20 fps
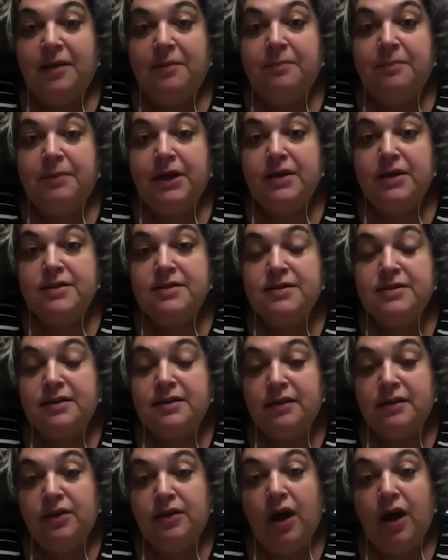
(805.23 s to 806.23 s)
Because
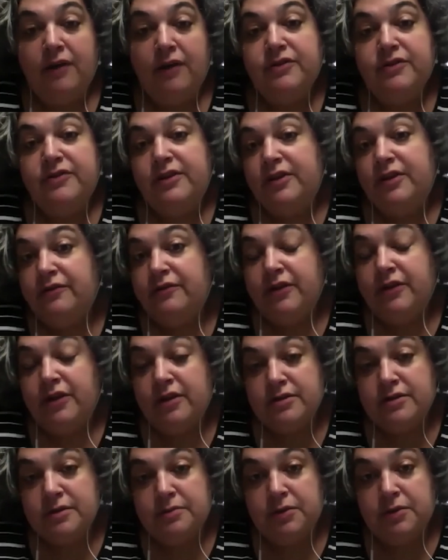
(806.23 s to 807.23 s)
you have to think of a
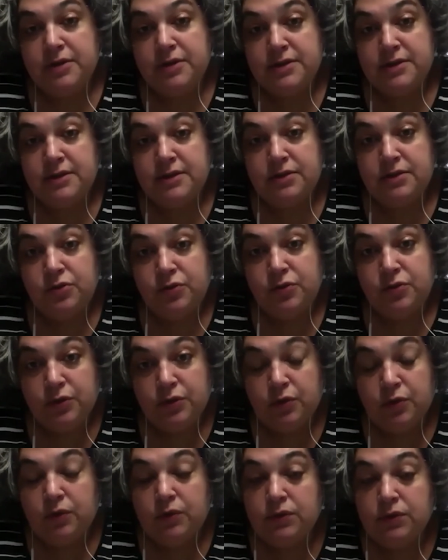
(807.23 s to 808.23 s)
customer as a
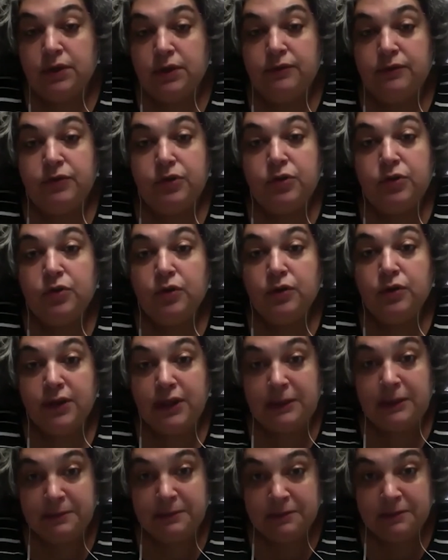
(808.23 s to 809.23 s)
2-year-old. If you don't
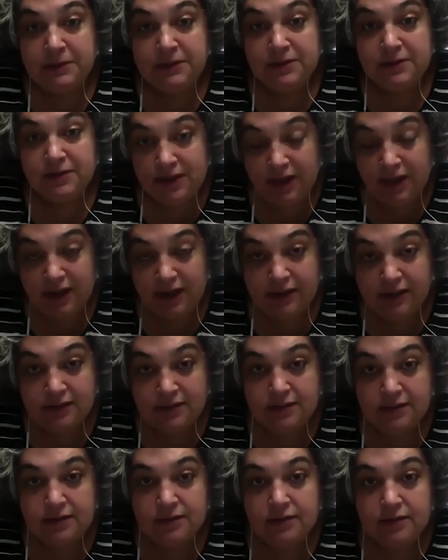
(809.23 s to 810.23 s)
keep them
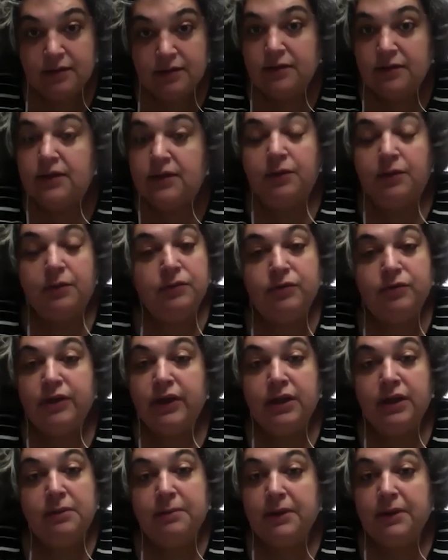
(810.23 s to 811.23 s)
entertained, they will
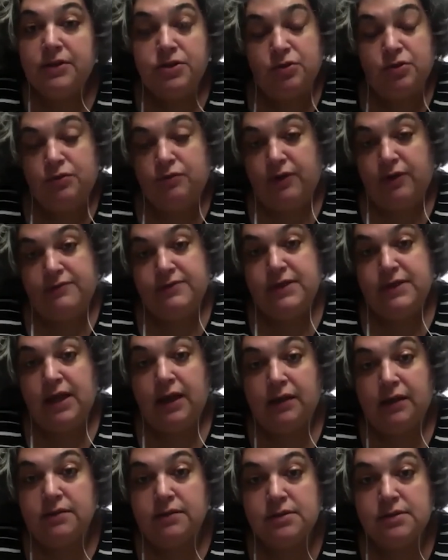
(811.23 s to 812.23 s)
forget about you in 5
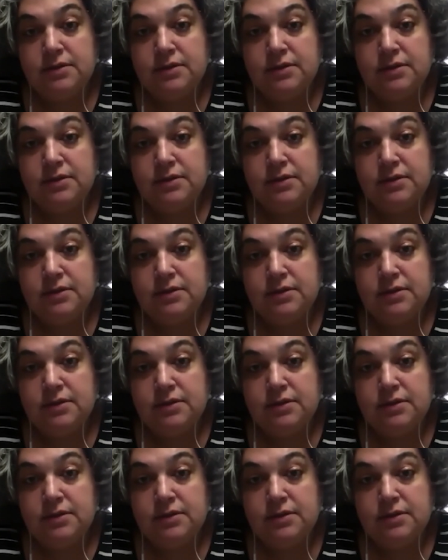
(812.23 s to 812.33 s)
seconds.